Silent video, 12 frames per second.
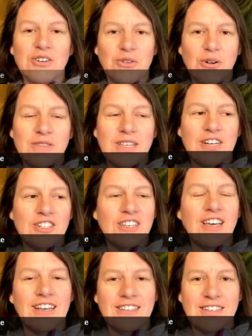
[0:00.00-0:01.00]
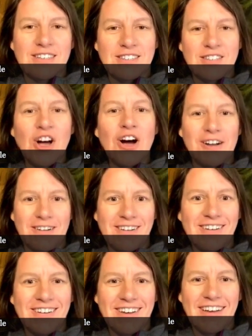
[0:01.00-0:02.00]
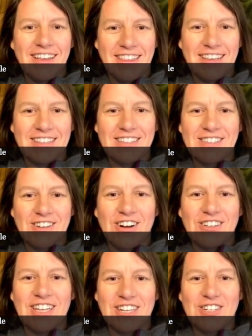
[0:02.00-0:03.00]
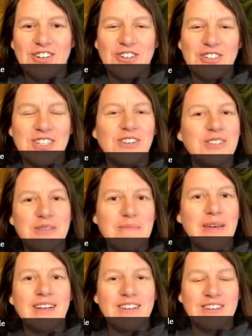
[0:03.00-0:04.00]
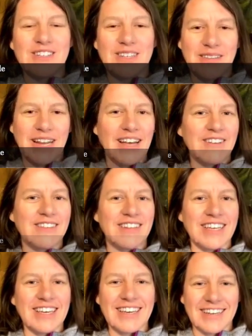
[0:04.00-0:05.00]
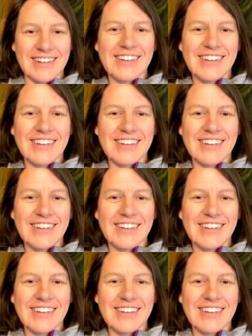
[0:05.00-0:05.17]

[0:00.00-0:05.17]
Rose actually has a song. I think it's called, like, Turn Toward the Middle or something. I'll have to link it.